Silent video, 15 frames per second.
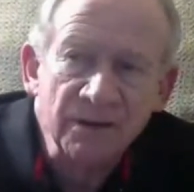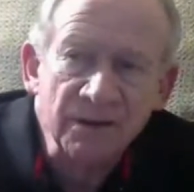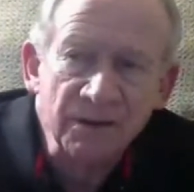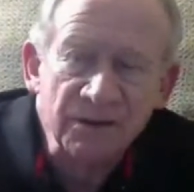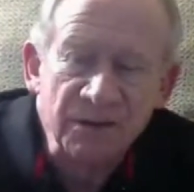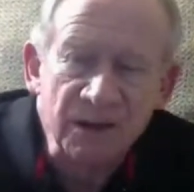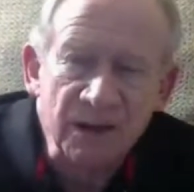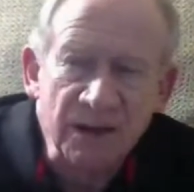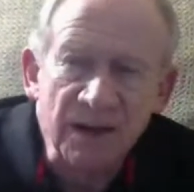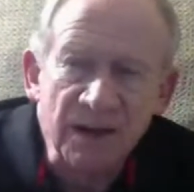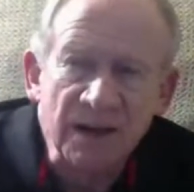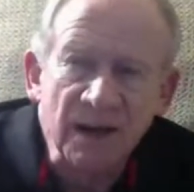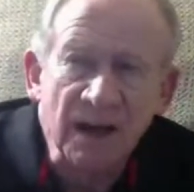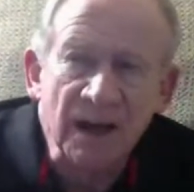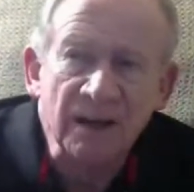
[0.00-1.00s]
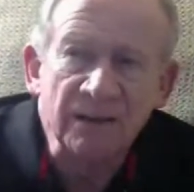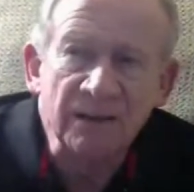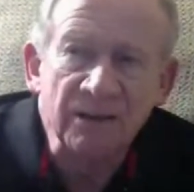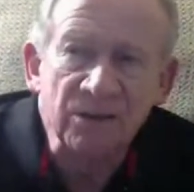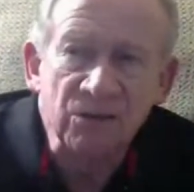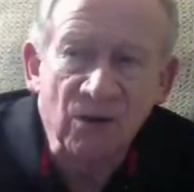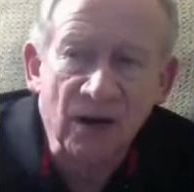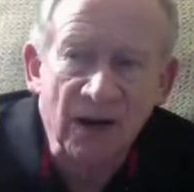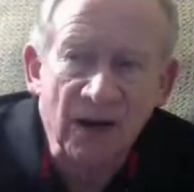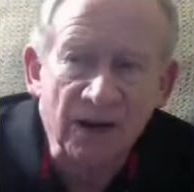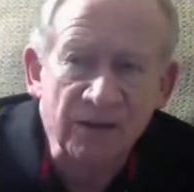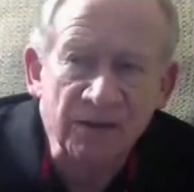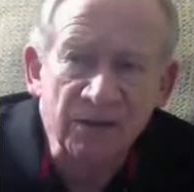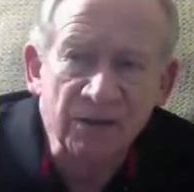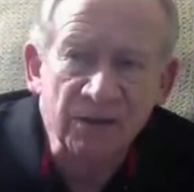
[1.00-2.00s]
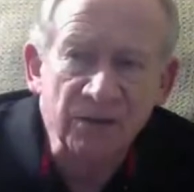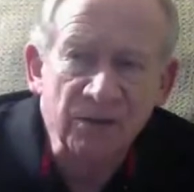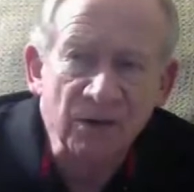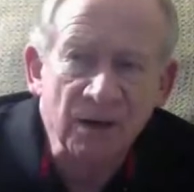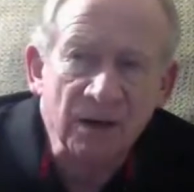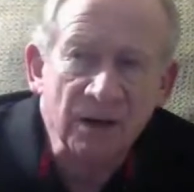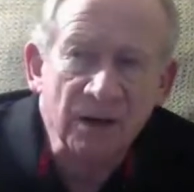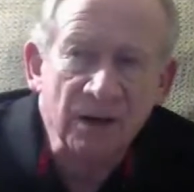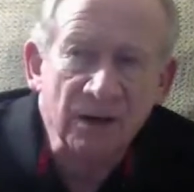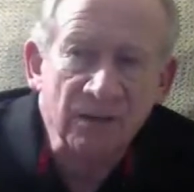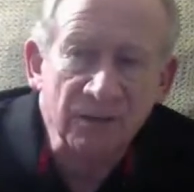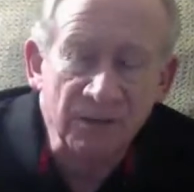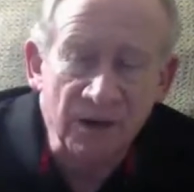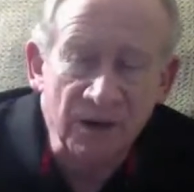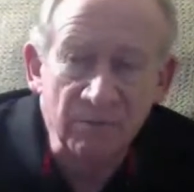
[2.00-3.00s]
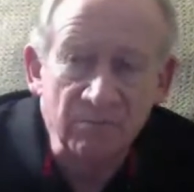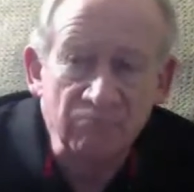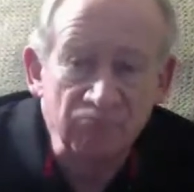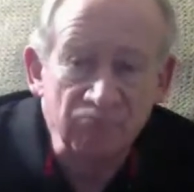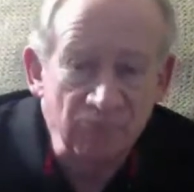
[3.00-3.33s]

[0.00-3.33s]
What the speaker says: the skinny guy that tried to, that,